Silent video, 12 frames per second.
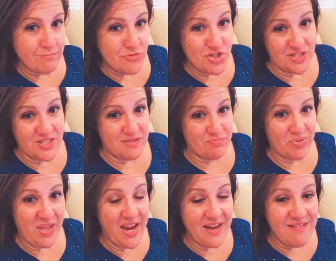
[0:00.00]
just
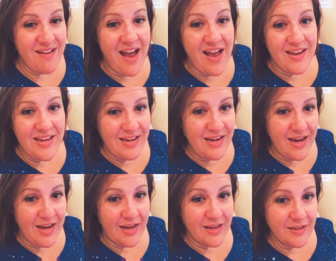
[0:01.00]
plain not
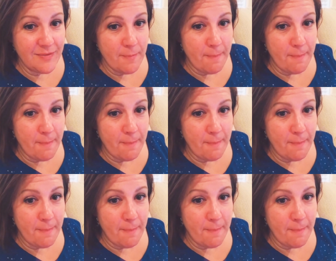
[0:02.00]
eating,